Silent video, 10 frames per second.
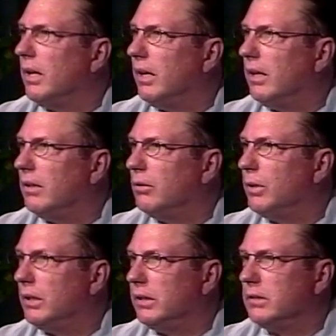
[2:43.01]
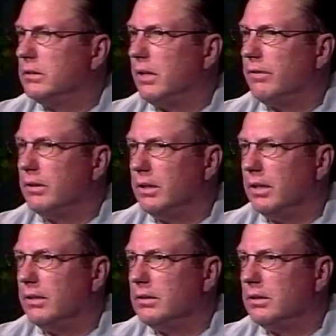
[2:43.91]
and quickly discovered
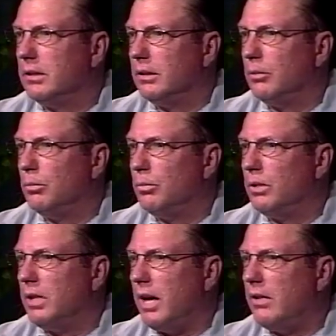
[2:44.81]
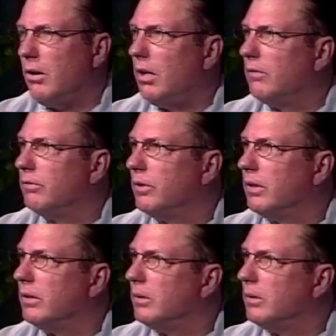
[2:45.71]
that um, not all of a uh,